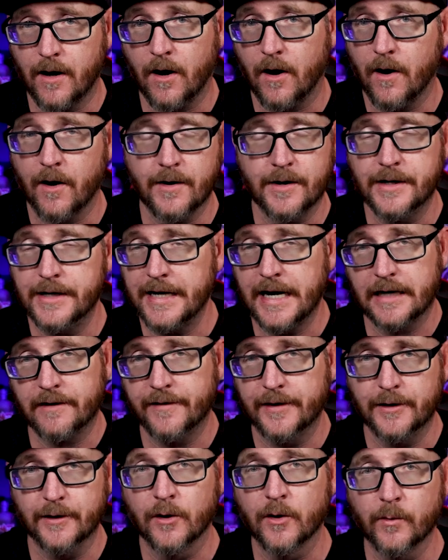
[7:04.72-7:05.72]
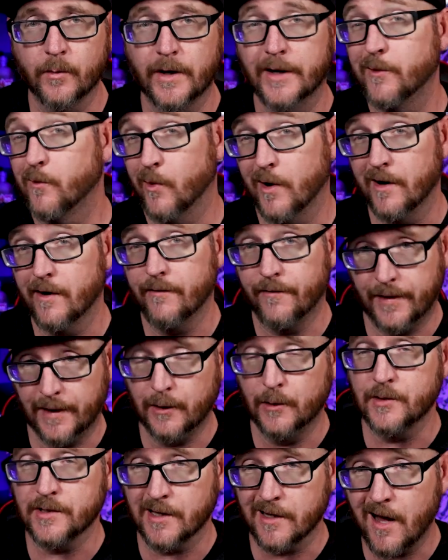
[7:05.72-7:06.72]
card and deactivate the old one, where if
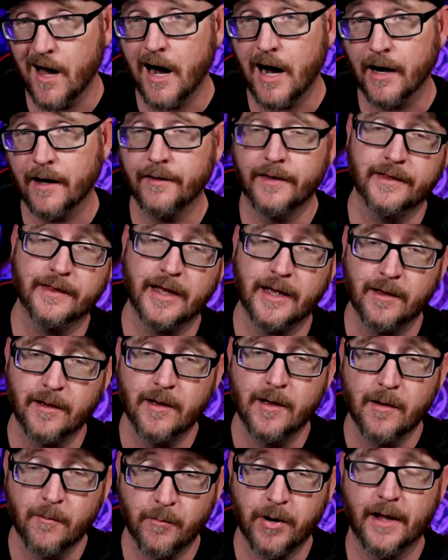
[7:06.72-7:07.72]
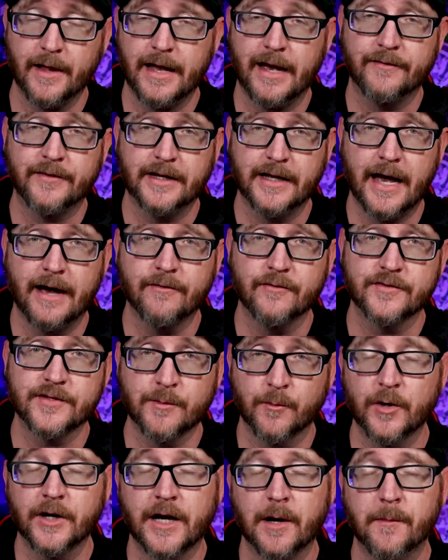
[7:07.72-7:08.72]
they lose a lock, then they probably have to have
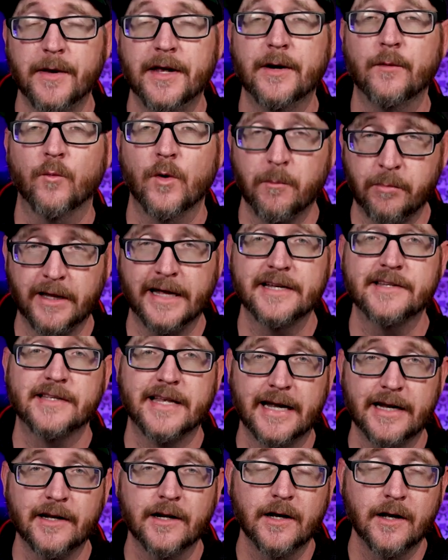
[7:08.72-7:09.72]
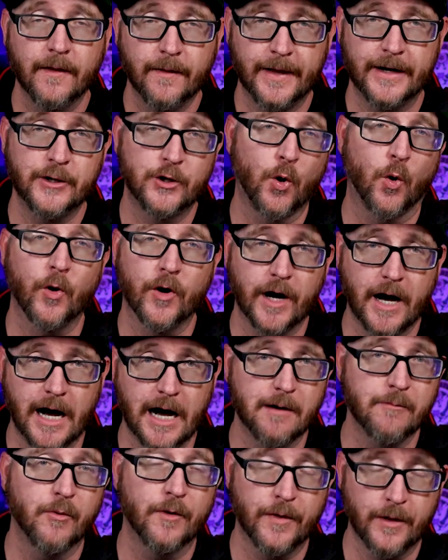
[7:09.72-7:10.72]
someone come in and replace that, that
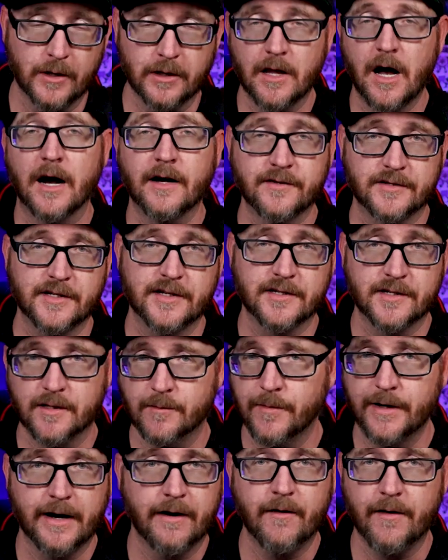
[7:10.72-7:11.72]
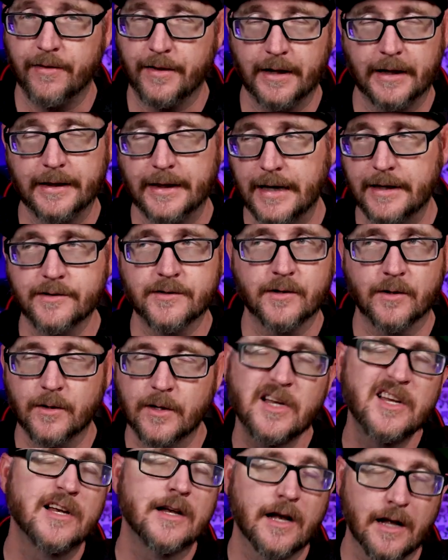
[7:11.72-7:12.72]
doorknob with the lock system and everything like that. So
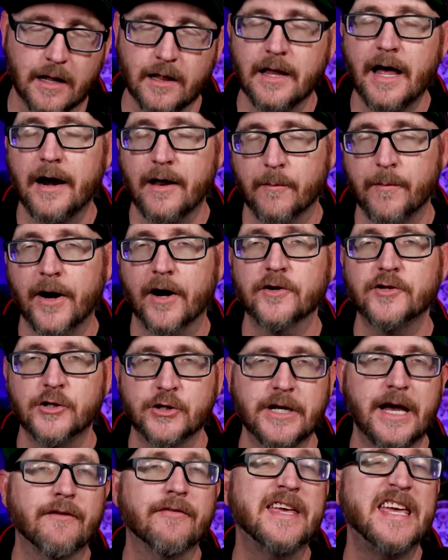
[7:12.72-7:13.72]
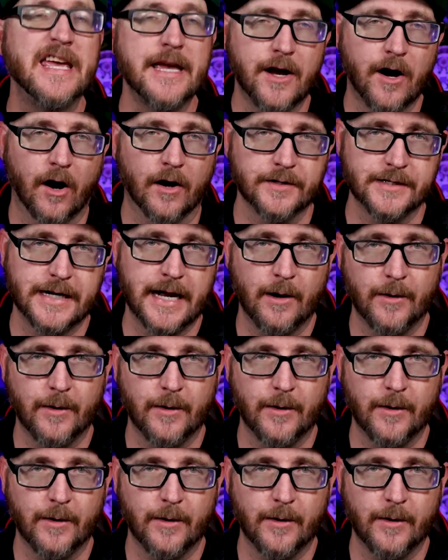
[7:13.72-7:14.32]
a lot of the barracks usually have key cards